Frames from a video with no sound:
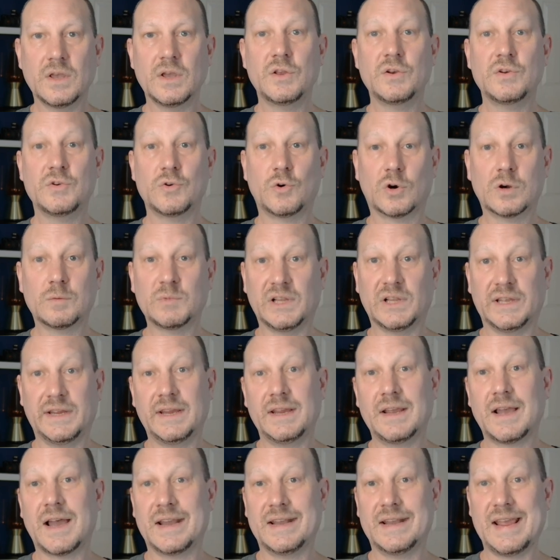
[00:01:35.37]

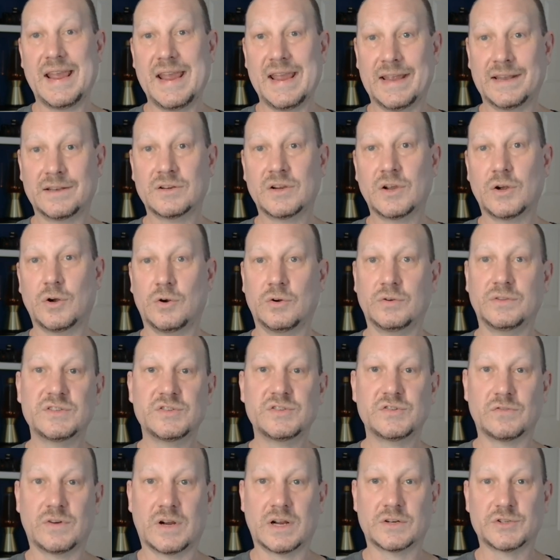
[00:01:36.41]
Normally, I'd hand code the
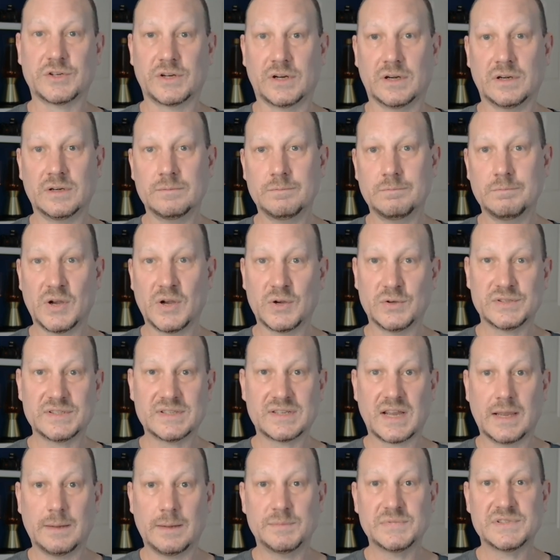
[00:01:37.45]
structure, post
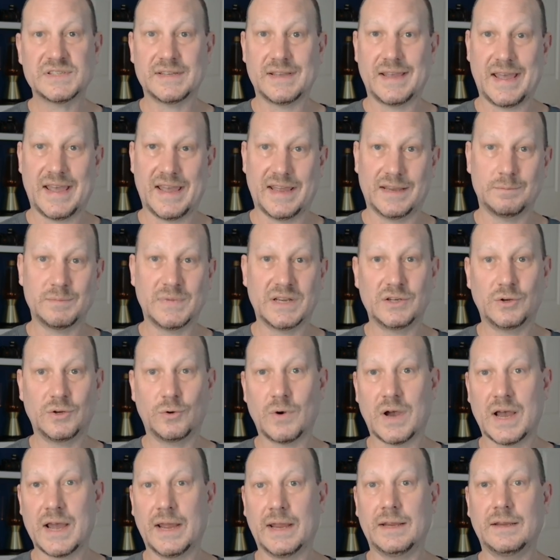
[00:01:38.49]
types, admin
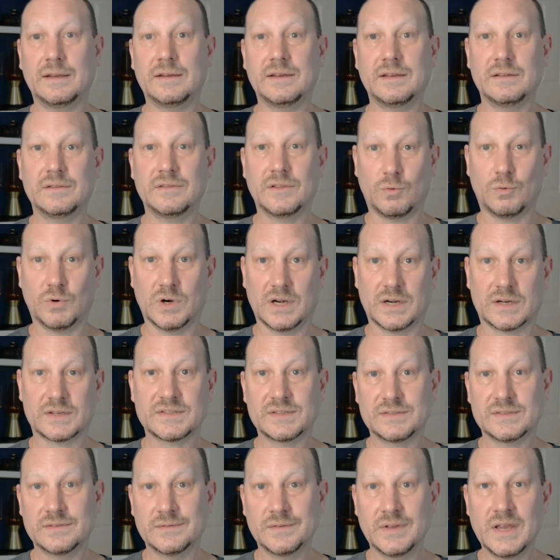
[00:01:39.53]
UI, the
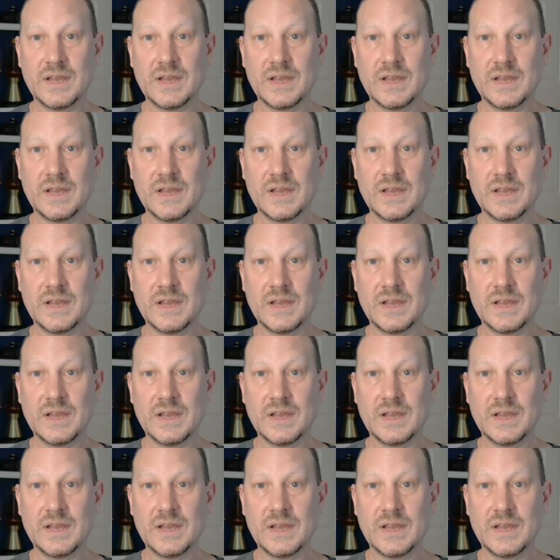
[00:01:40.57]
works.